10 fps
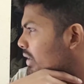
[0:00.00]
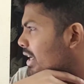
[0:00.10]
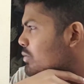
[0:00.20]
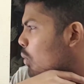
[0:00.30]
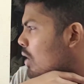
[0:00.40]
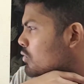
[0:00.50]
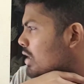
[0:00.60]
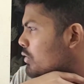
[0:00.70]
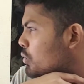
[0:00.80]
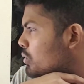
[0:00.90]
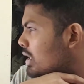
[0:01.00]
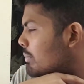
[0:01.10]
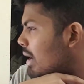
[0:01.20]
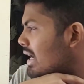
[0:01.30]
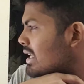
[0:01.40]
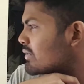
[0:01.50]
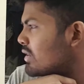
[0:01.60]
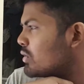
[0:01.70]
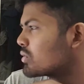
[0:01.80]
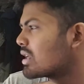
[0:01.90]
His wounds are too deep. Unless
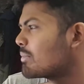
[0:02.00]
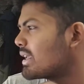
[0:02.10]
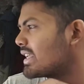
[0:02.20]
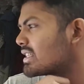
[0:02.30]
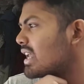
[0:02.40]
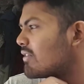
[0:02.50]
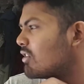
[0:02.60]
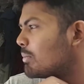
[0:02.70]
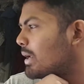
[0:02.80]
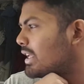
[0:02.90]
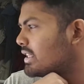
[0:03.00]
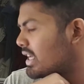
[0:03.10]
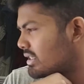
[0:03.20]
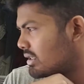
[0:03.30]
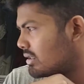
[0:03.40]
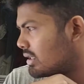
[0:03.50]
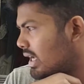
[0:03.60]
we do something, his life will be in danger.